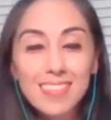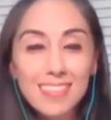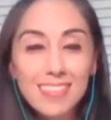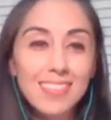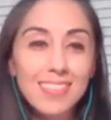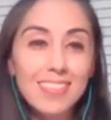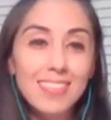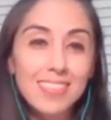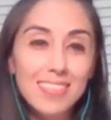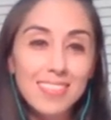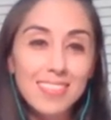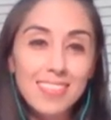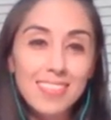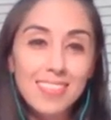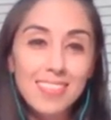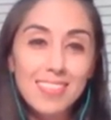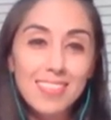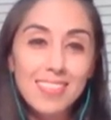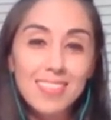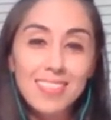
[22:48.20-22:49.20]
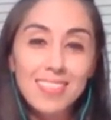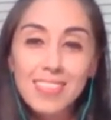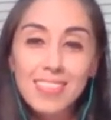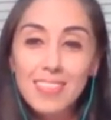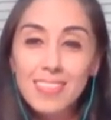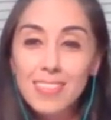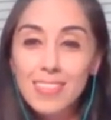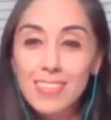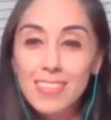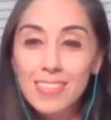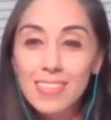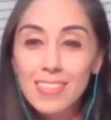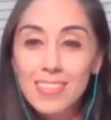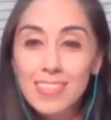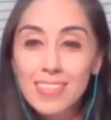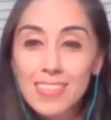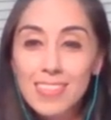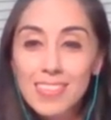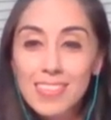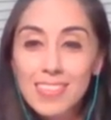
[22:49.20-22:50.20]

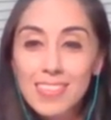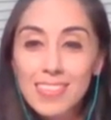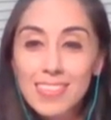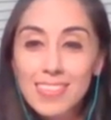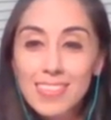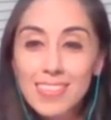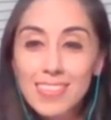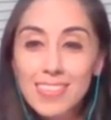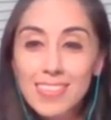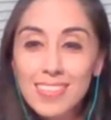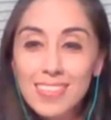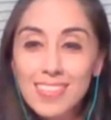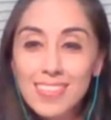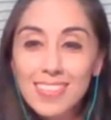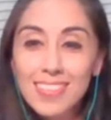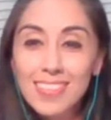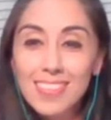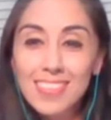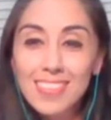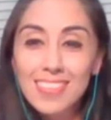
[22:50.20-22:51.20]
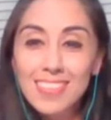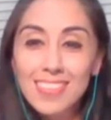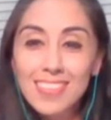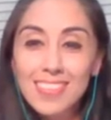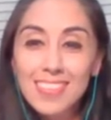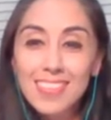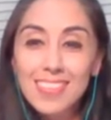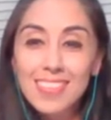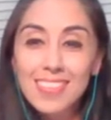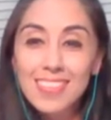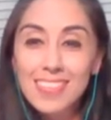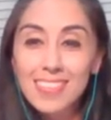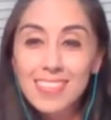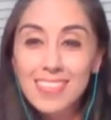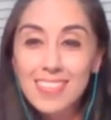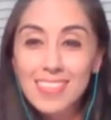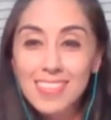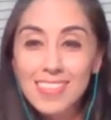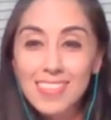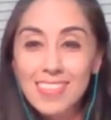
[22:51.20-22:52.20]

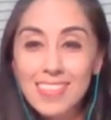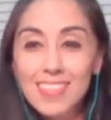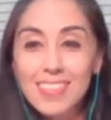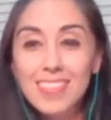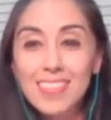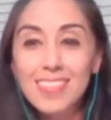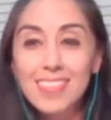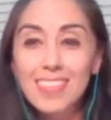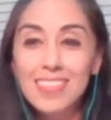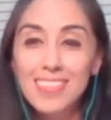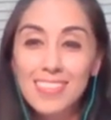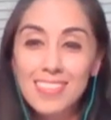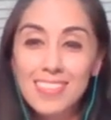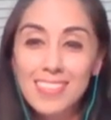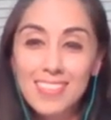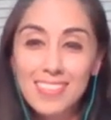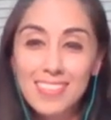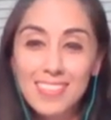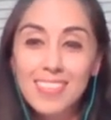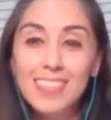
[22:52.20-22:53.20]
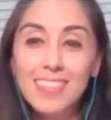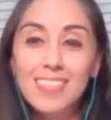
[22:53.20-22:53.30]
This person isn't speaking.